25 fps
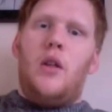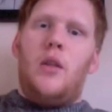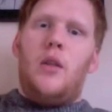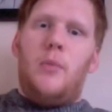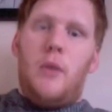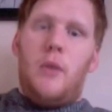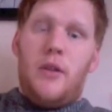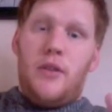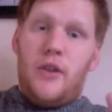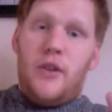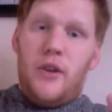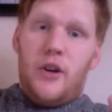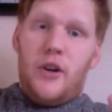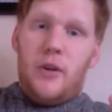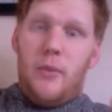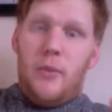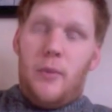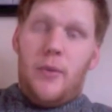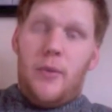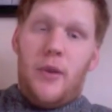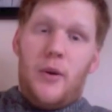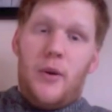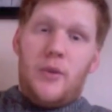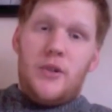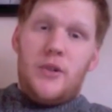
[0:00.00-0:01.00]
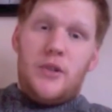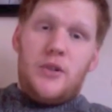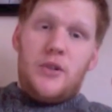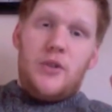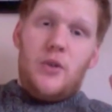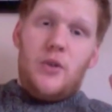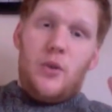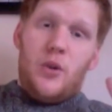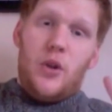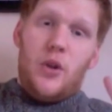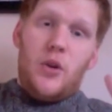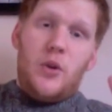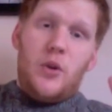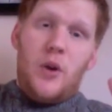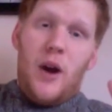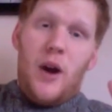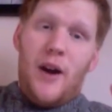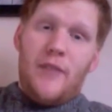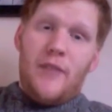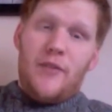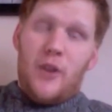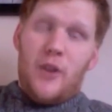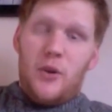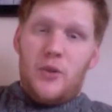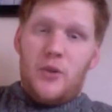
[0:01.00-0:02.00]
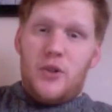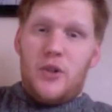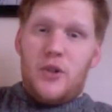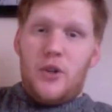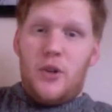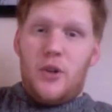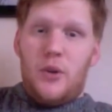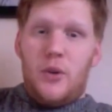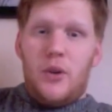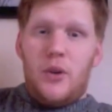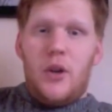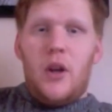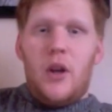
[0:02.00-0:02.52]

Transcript: The main thing you've got to remember though is, although you have those two,